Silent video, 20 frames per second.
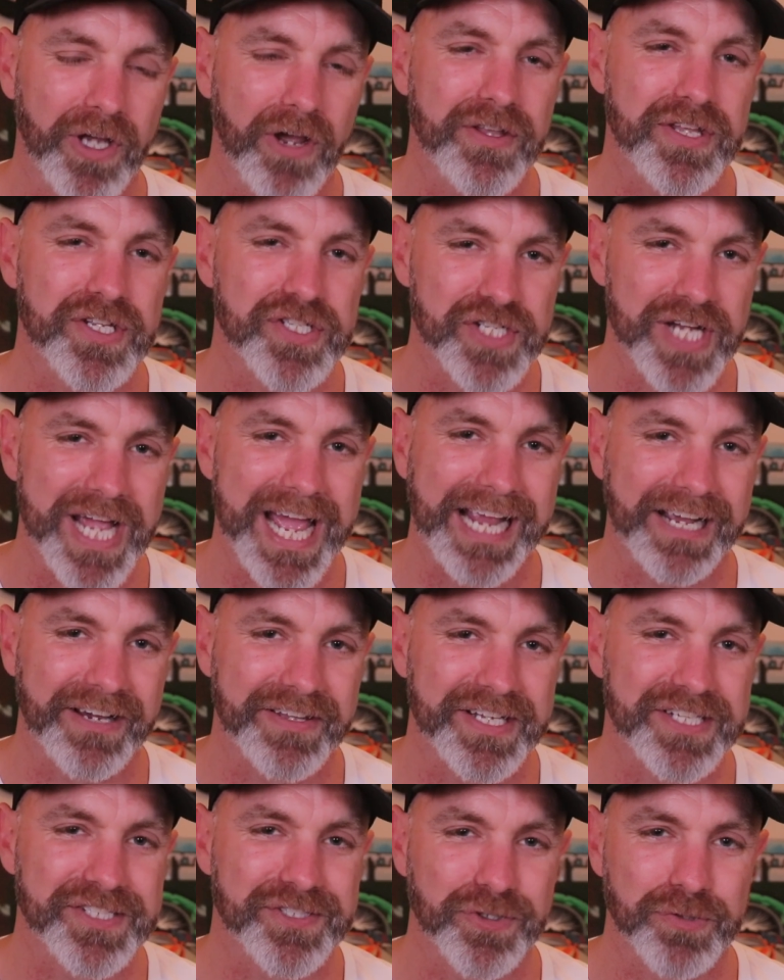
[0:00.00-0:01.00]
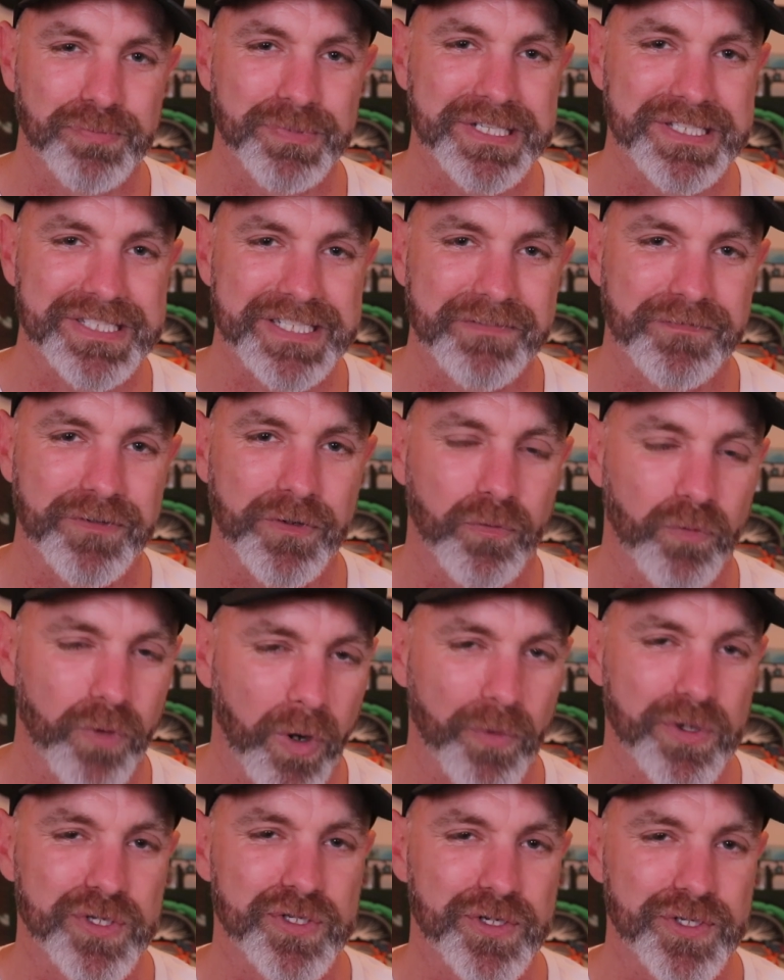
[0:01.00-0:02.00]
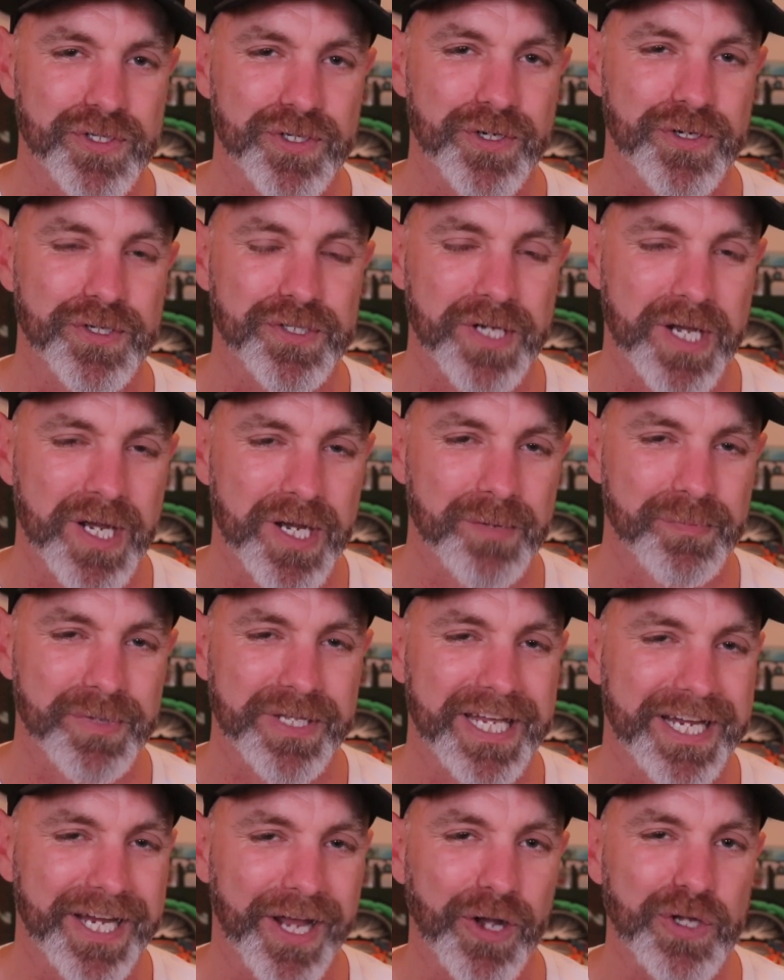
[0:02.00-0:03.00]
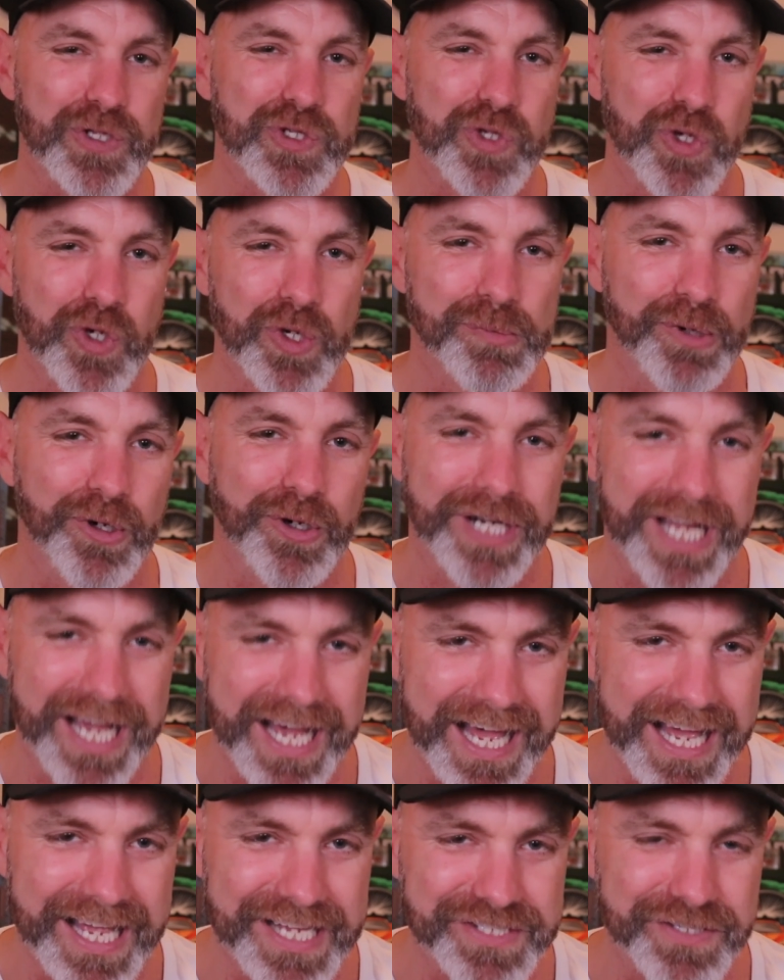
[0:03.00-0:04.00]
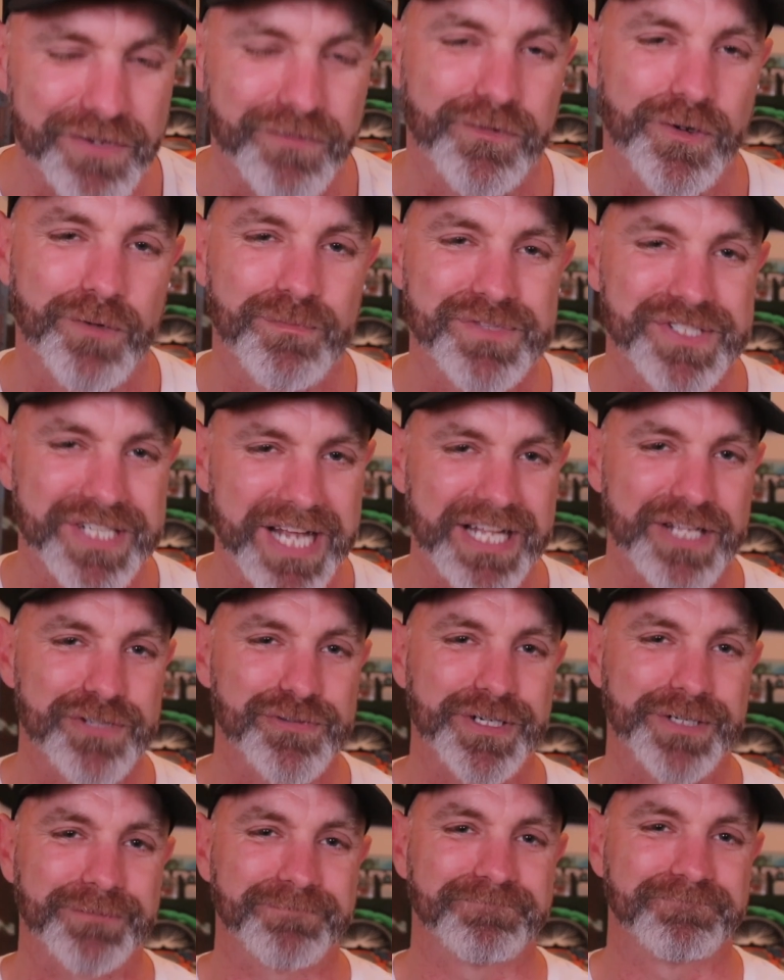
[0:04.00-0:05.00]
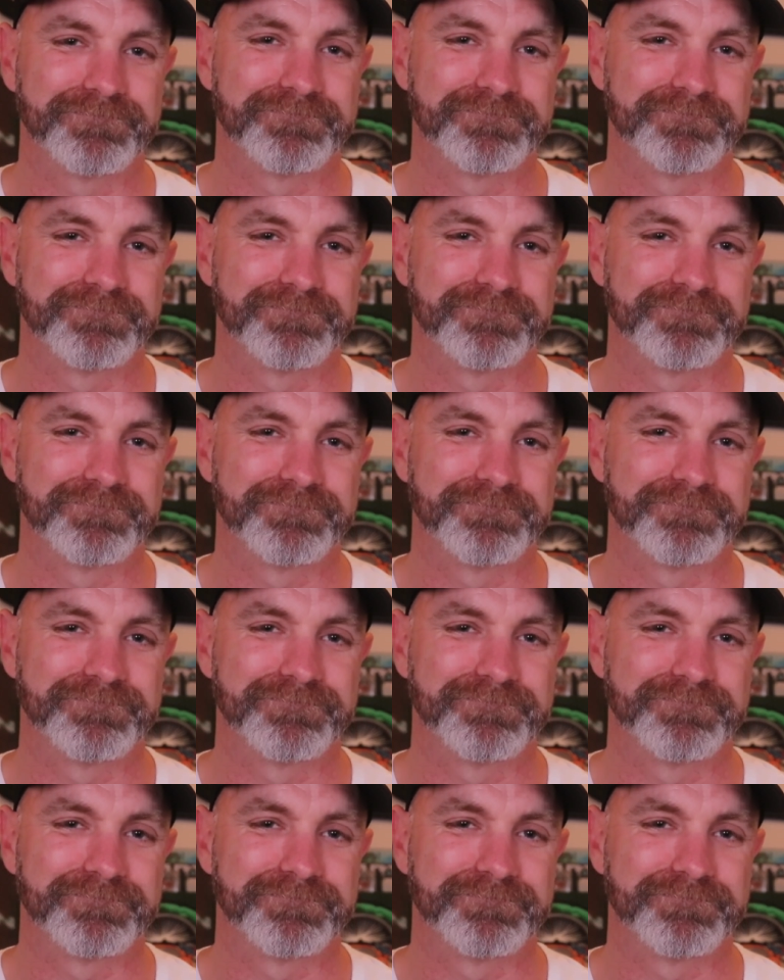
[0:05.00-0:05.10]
go the Jag. I think it's a little bit different. What would you choose? But there you go, two more cars from Scalextric.